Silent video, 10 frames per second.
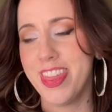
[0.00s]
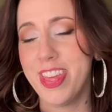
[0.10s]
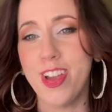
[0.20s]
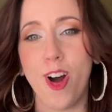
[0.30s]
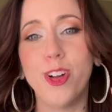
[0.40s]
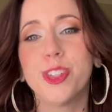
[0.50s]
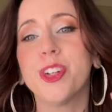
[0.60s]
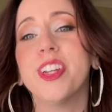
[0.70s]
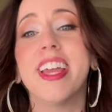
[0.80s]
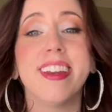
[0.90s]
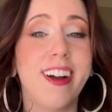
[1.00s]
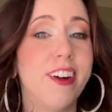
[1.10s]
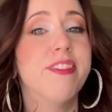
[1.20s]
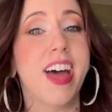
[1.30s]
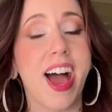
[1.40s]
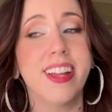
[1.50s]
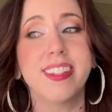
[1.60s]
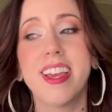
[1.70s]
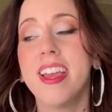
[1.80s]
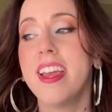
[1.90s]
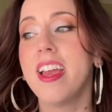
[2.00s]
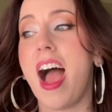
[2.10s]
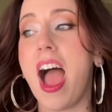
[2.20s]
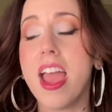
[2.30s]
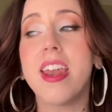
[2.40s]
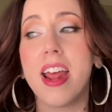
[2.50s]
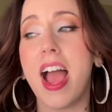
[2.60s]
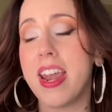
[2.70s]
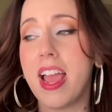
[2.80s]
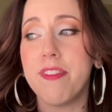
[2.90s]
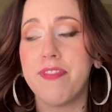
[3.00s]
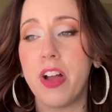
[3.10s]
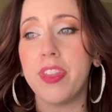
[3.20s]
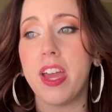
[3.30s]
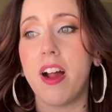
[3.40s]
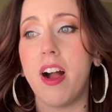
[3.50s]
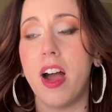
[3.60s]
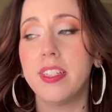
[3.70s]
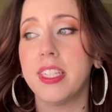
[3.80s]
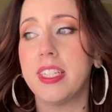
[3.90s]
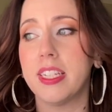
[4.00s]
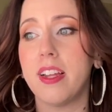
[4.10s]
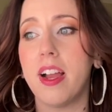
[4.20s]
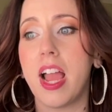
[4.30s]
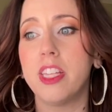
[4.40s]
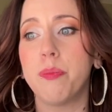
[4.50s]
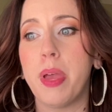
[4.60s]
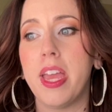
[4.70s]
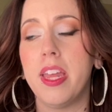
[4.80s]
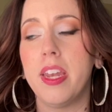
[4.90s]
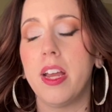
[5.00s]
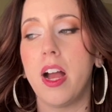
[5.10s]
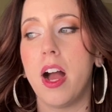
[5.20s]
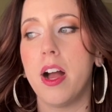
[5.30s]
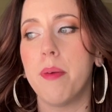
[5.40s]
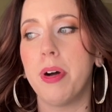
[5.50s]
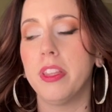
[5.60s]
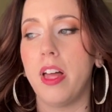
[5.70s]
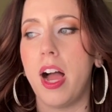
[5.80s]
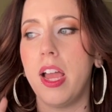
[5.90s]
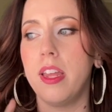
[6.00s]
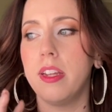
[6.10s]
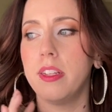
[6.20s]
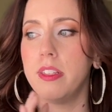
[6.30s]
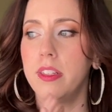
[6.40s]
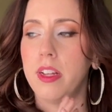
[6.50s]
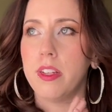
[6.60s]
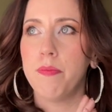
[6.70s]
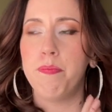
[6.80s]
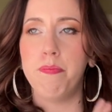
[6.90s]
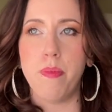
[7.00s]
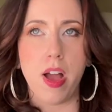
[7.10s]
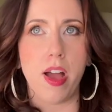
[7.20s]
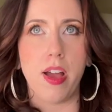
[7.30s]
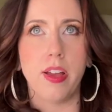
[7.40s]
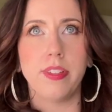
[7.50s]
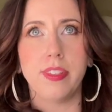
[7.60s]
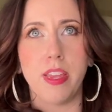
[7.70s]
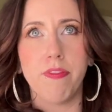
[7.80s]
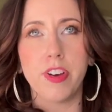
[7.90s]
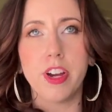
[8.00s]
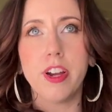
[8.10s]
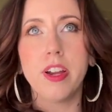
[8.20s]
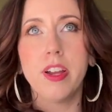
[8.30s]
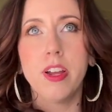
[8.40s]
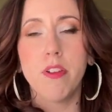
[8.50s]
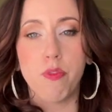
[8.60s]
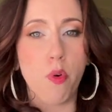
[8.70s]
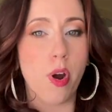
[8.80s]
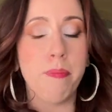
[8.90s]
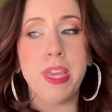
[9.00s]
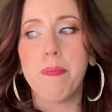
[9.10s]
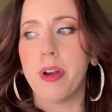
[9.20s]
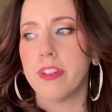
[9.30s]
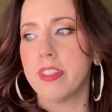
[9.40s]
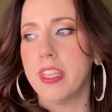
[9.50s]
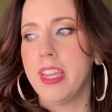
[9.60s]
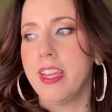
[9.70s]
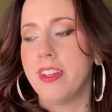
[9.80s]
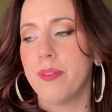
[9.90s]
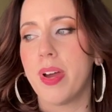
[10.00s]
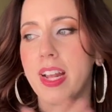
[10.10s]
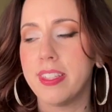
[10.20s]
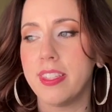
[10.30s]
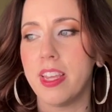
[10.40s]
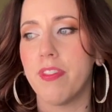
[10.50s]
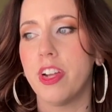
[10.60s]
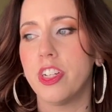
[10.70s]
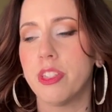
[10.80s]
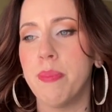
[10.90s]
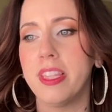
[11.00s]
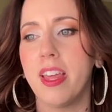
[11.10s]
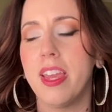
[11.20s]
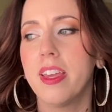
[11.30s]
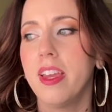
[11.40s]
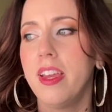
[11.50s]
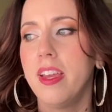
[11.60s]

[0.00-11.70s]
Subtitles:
the alternate of that. I have found that honestly TikTok has been a lot safer for me personally. And when I say safer, I just mean like